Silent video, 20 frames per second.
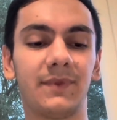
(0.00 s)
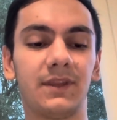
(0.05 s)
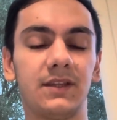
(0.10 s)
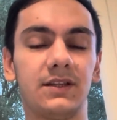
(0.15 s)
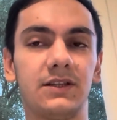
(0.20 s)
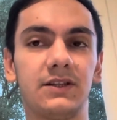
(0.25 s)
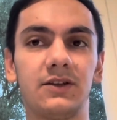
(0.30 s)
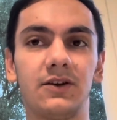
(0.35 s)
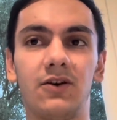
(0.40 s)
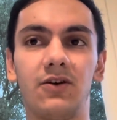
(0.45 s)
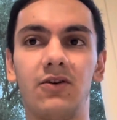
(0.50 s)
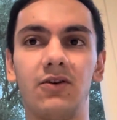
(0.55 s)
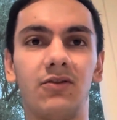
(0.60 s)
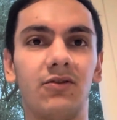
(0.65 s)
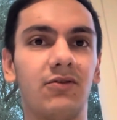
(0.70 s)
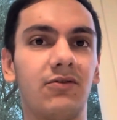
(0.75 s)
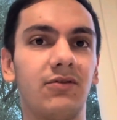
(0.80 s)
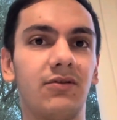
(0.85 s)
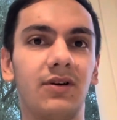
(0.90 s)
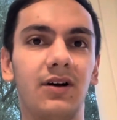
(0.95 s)

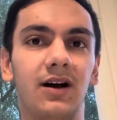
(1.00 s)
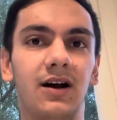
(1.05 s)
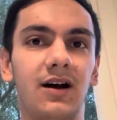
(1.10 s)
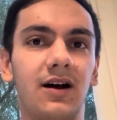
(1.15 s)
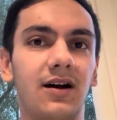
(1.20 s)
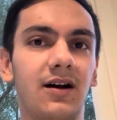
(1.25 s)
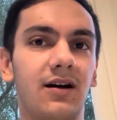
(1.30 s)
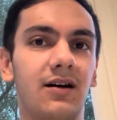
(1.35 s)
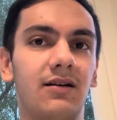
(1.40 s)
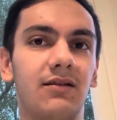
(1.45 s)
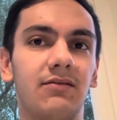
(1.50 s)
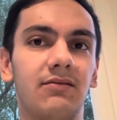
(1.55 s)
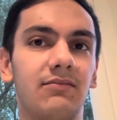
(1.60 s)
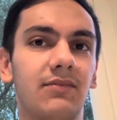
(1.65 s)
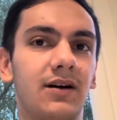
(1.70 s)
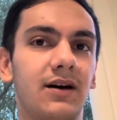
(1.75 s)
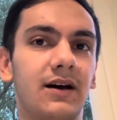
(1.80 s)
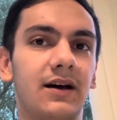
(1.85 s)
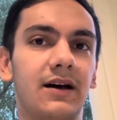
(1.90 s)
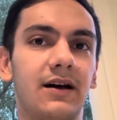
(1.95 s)
So
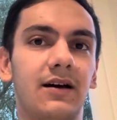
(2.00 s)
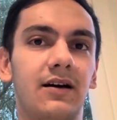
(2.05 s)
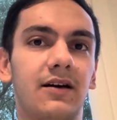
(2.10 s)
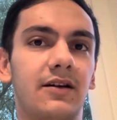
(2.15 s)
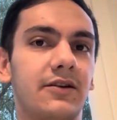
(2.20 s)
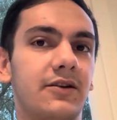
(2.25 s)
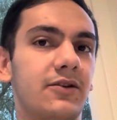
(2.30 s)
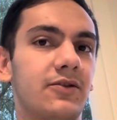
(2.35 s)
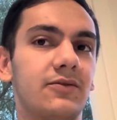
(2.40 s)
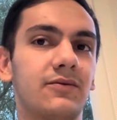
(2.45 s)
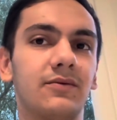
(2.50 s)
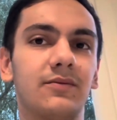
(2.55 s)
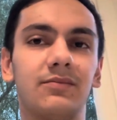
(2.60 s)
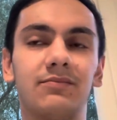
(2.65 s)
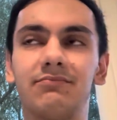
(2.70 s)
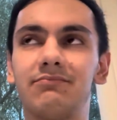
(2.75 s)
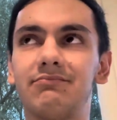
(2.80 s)
I don't know.